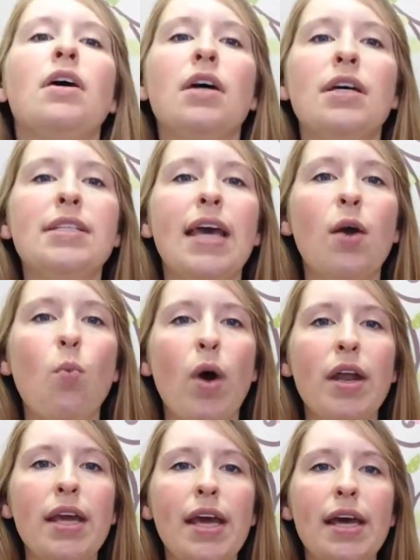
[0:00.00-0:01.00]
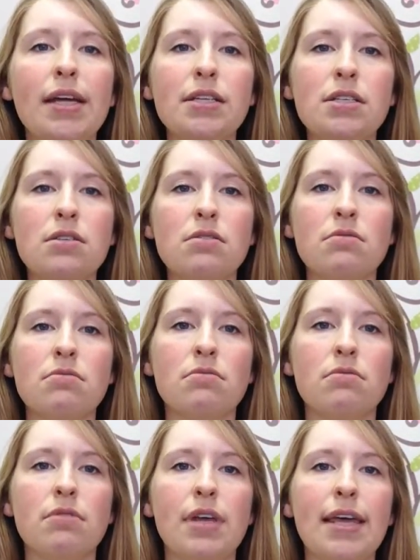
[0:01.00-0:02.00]
Take one hand
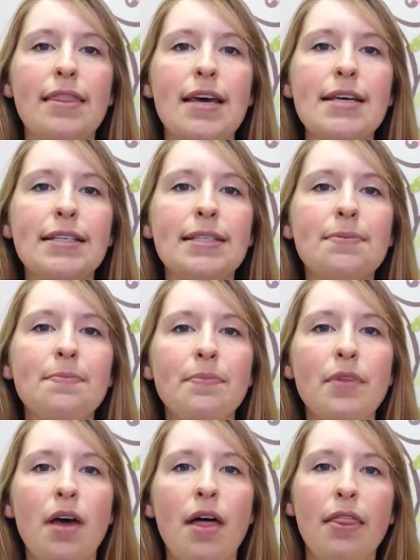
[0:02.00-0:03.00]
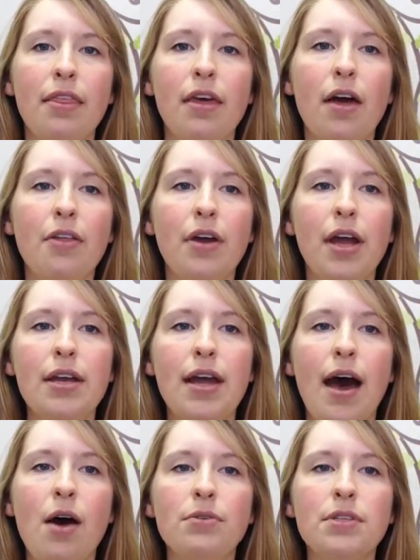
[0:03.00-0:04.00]
like this, the other hand
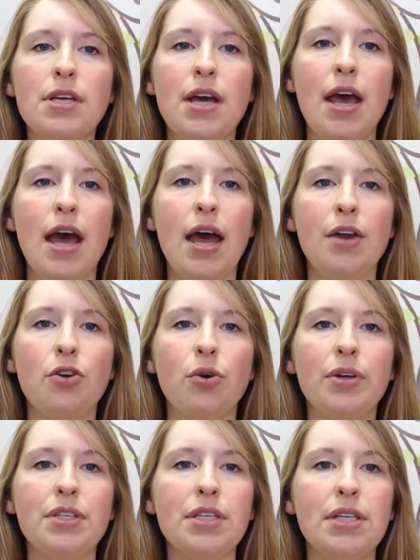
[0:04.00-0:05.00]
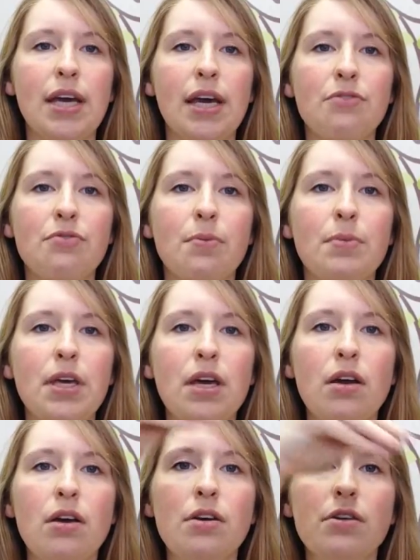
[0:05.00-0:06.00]
out, and you're going to take it from
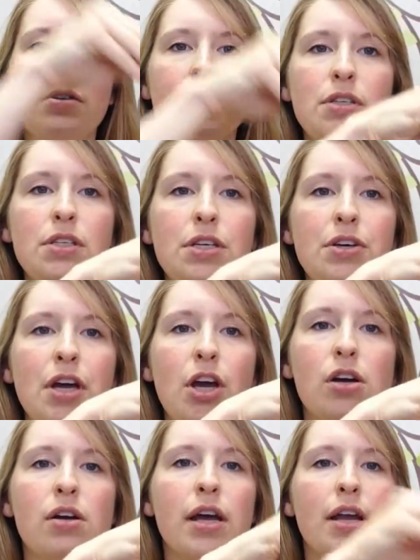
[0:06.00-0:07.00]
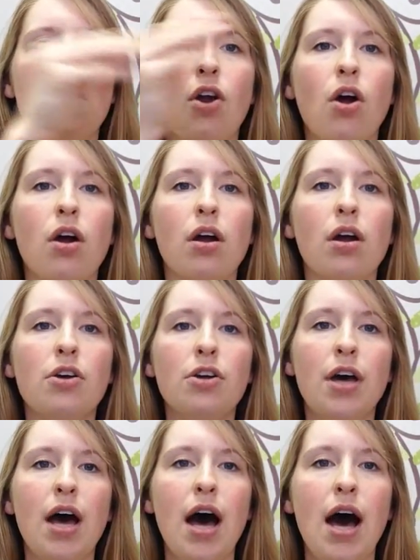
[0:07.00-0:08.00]
here to here in an arc.
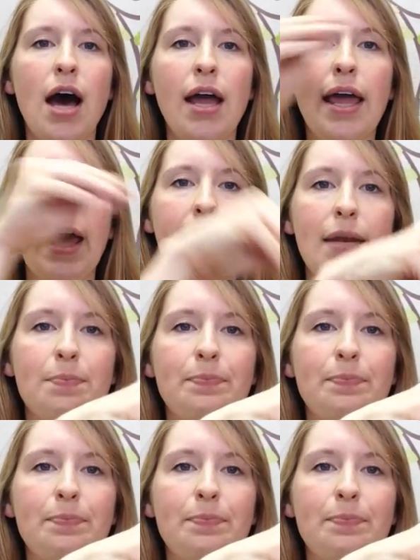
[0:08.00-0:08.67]
Again.